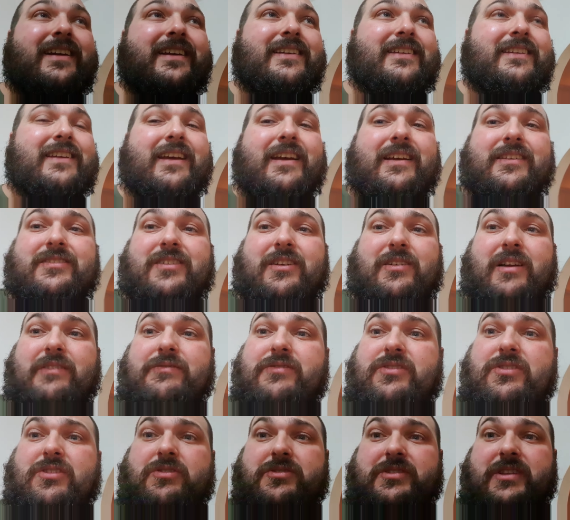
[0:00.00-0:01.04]
Yeah, so I've
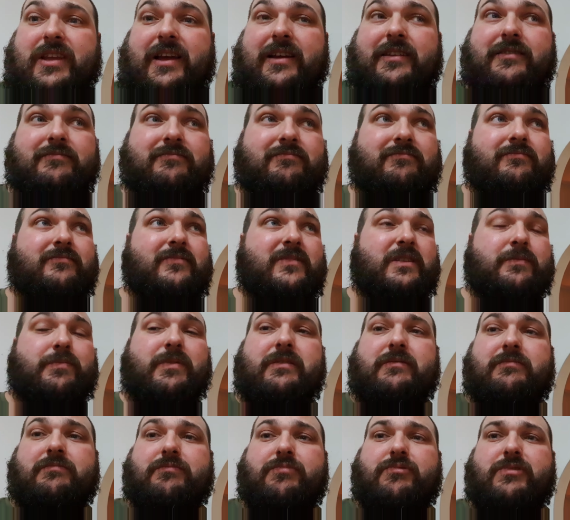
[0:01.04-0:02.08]
just used that, and it's
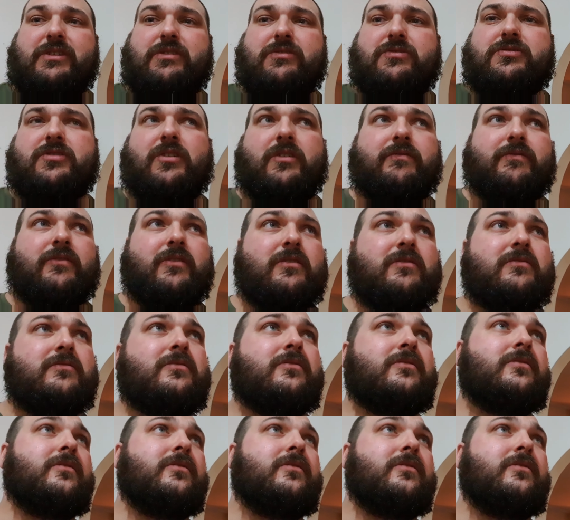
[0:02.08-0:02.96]
been pretty good so far.